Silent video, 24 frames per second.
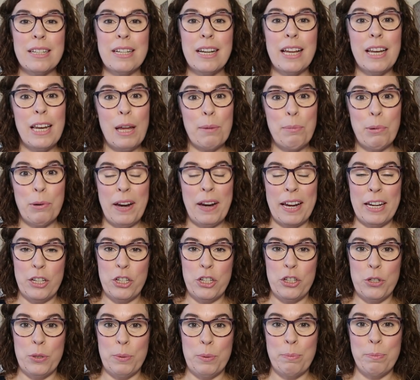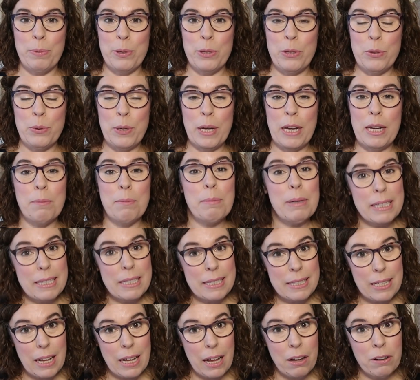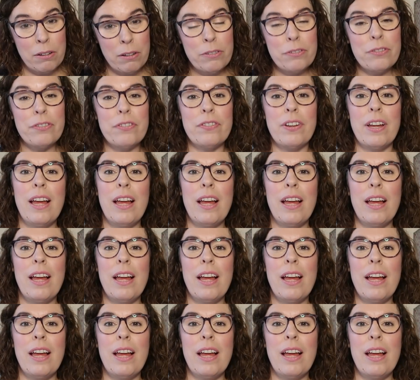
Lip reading: collaboration between myself